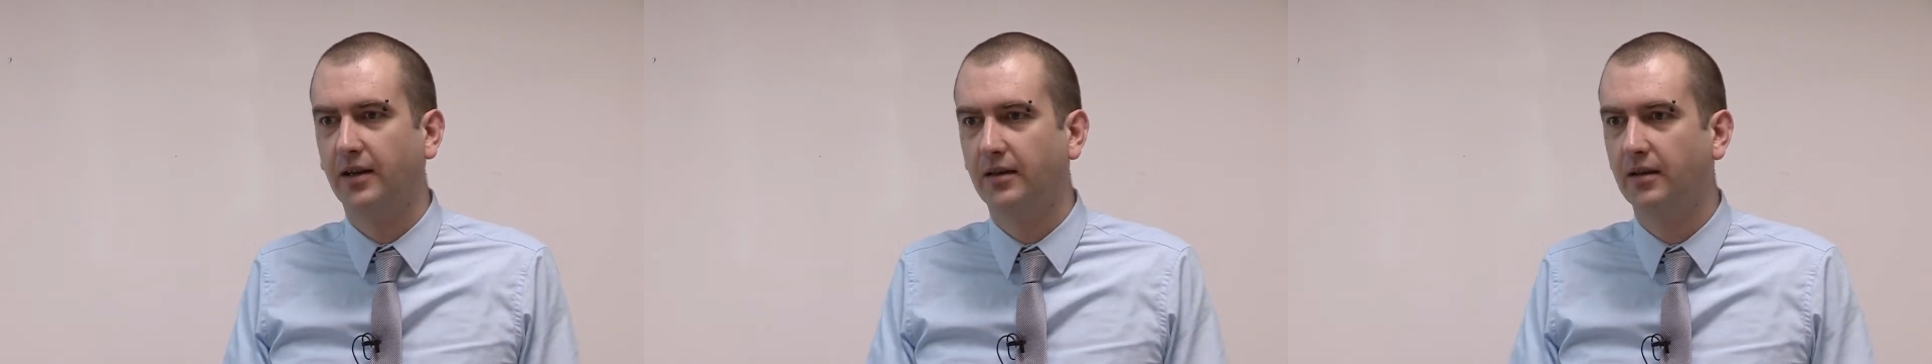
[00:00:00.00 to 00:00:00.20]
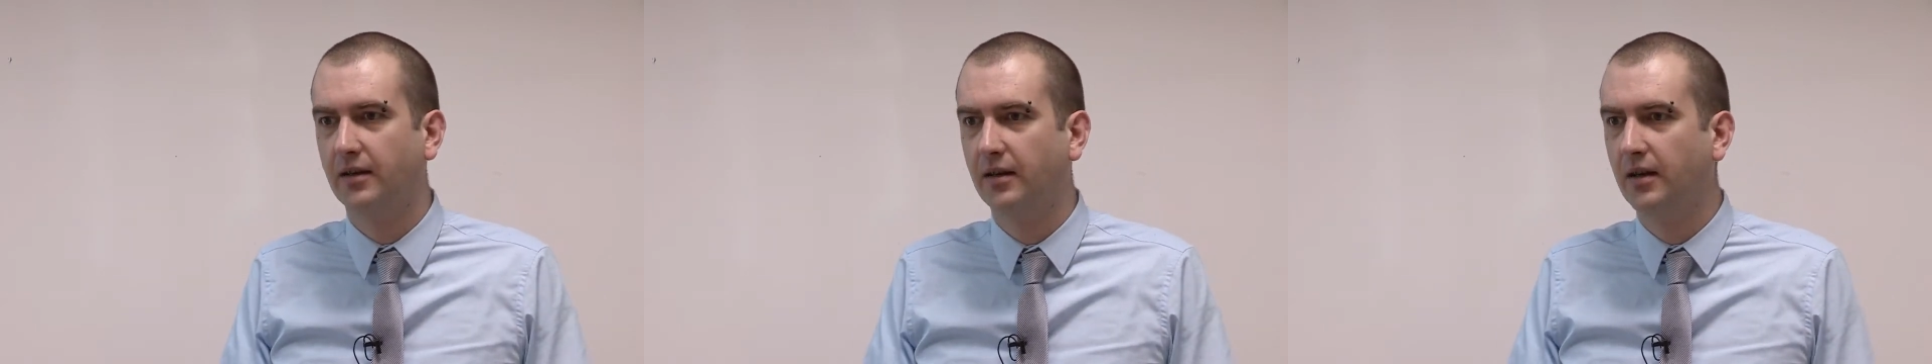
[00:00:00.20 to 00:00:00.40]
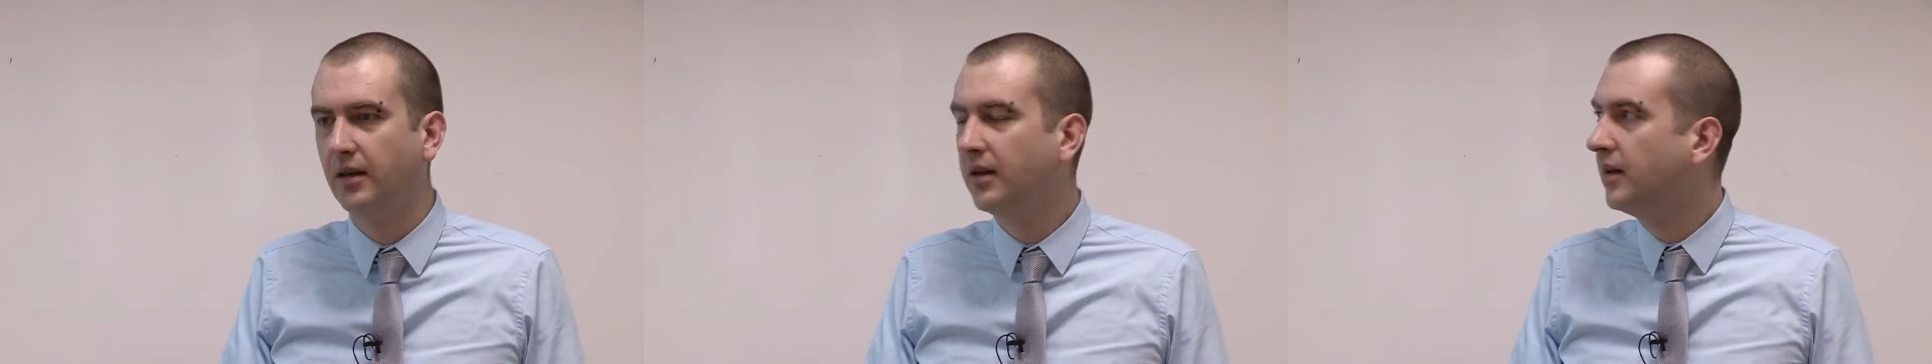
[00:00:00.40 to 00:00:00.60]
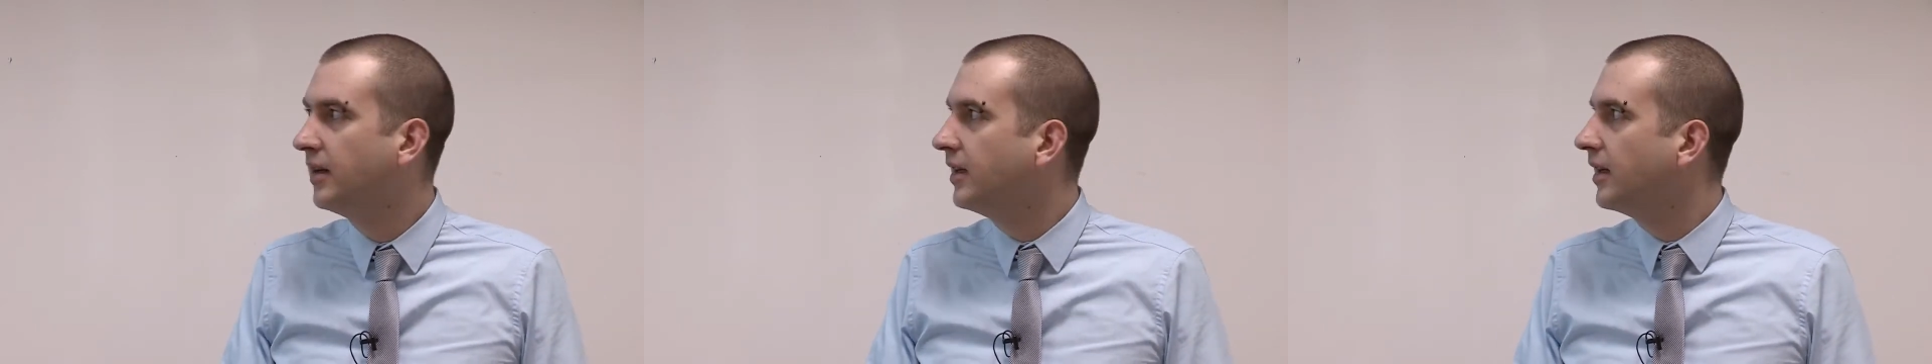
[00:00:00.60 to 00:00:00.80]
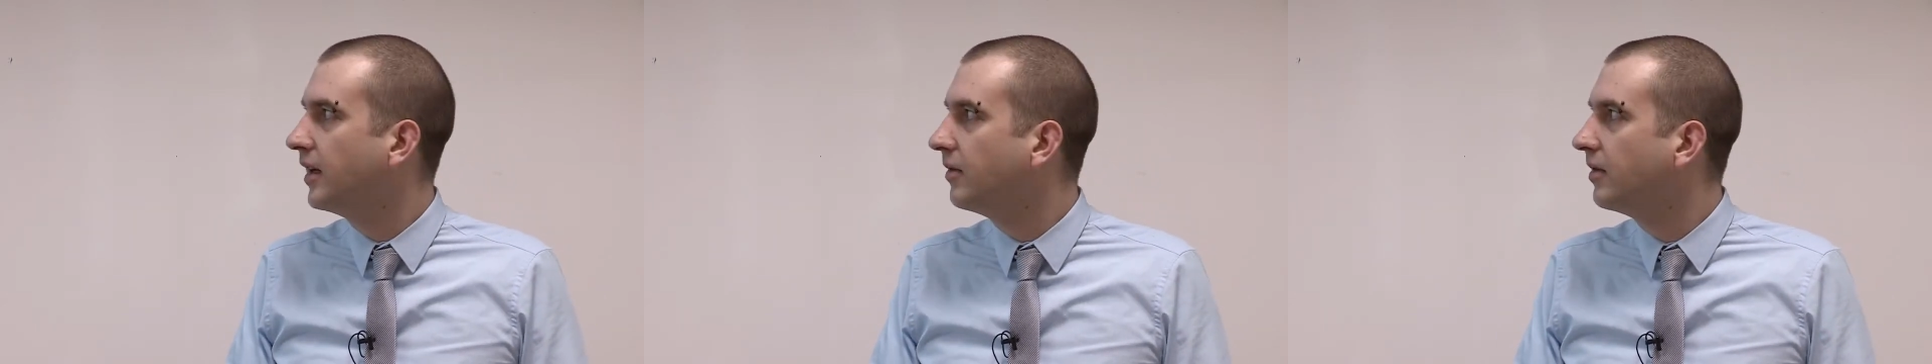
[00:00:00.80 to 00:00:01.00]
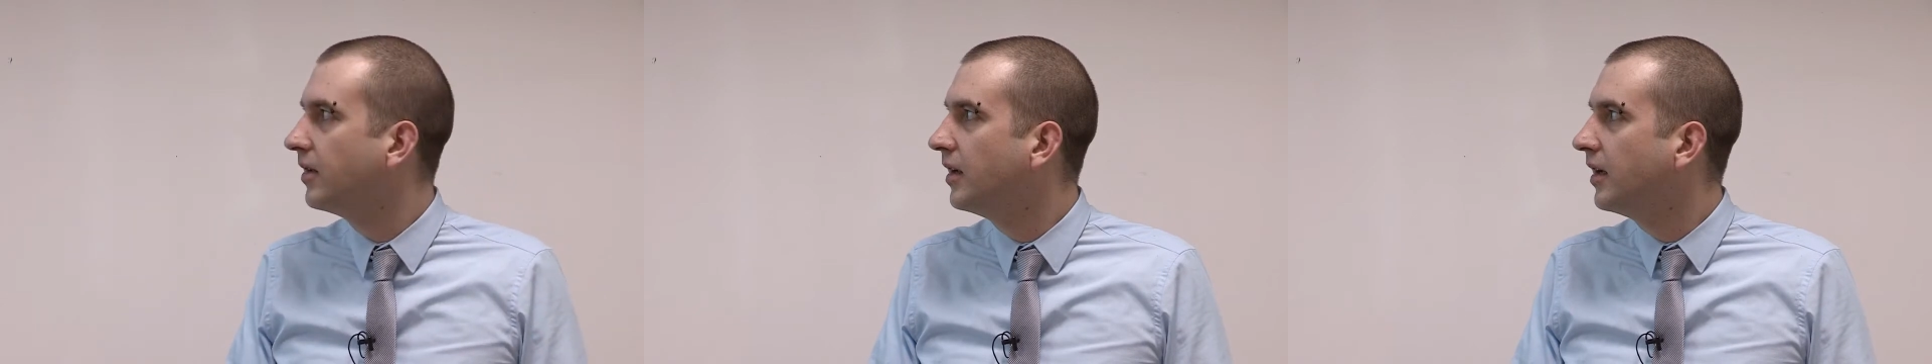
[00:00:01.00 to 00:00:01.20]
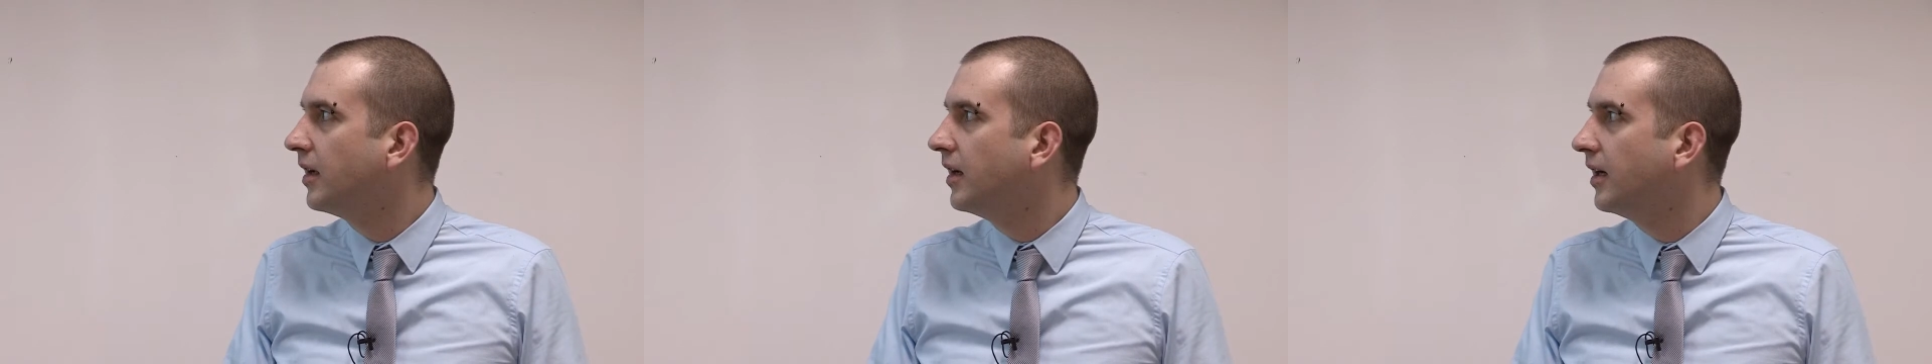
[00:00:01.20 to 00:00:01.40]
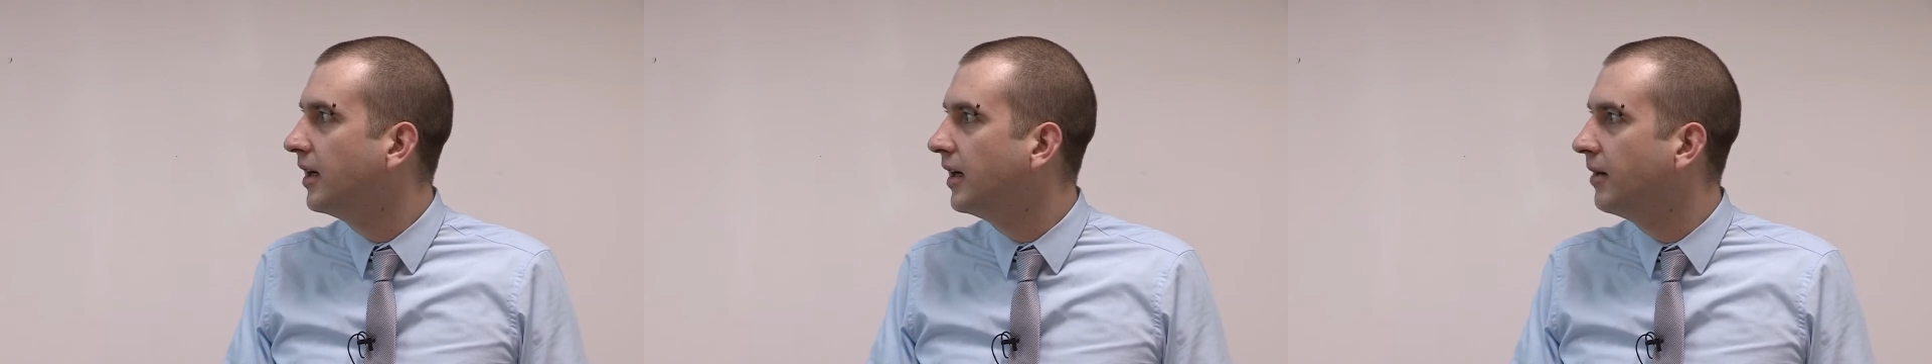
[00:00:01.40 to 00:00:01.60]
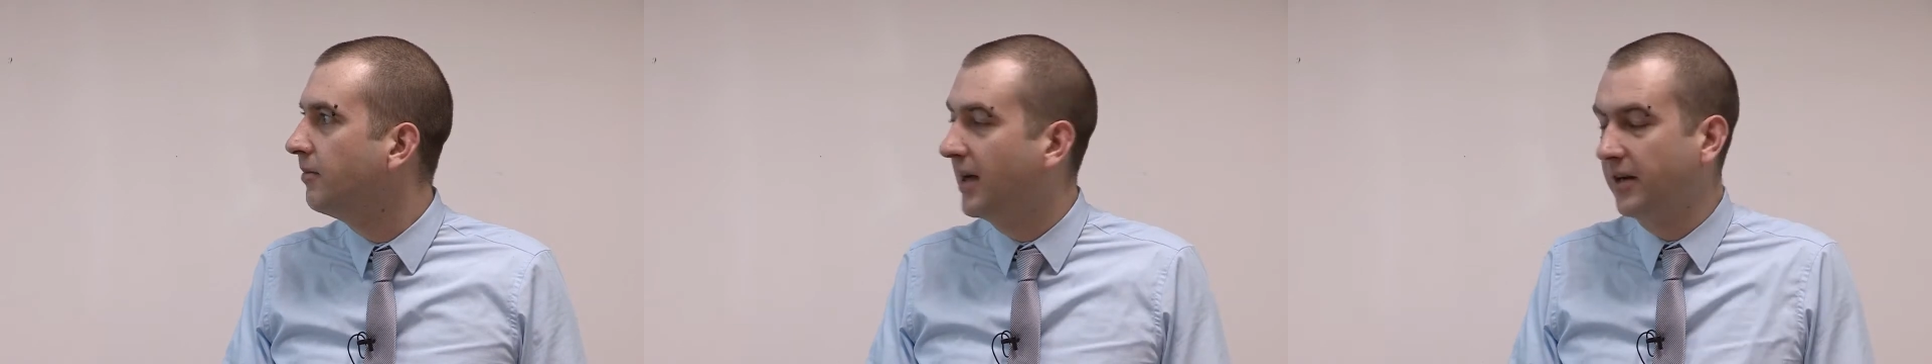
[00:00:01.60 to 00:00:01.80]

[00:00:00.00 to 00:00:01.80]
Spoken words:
and